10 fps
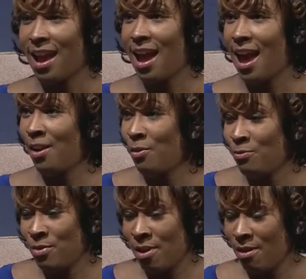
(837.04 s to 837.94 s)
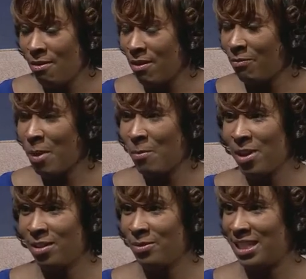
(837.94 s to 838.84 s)
I don't know if my
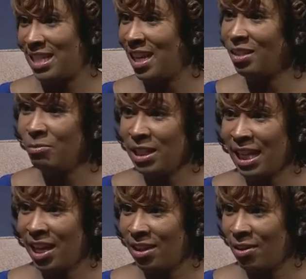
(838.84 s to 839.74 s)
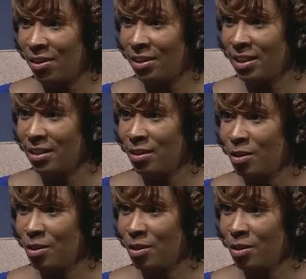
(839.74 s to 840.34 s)
mother was telling me that early,